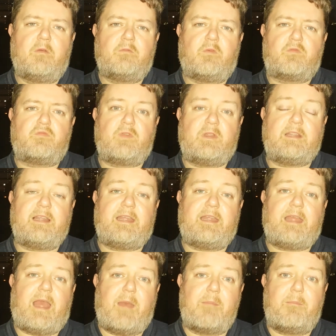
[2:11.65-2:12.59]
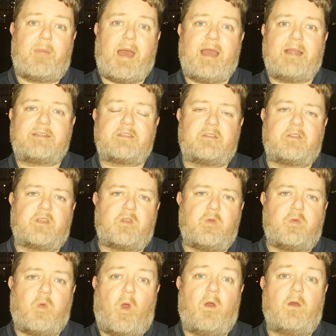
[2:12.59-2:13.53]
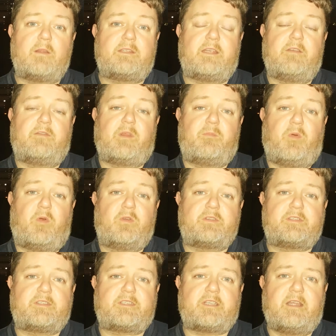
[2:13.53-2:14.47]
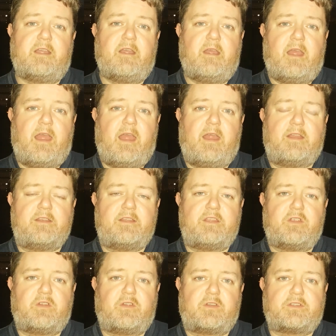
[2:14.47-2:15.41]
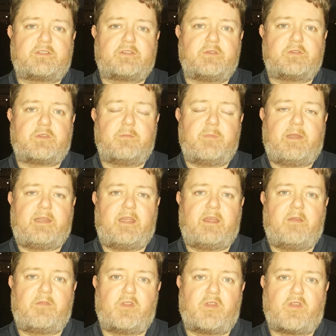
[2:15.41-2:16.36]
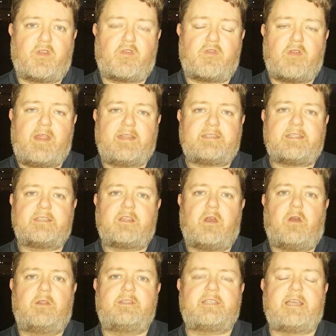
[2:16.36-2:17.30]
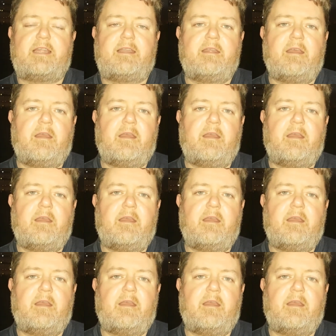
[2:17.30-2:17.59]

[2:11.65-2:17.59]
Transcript: will really impact on the quality of the posts in your social media of your created content.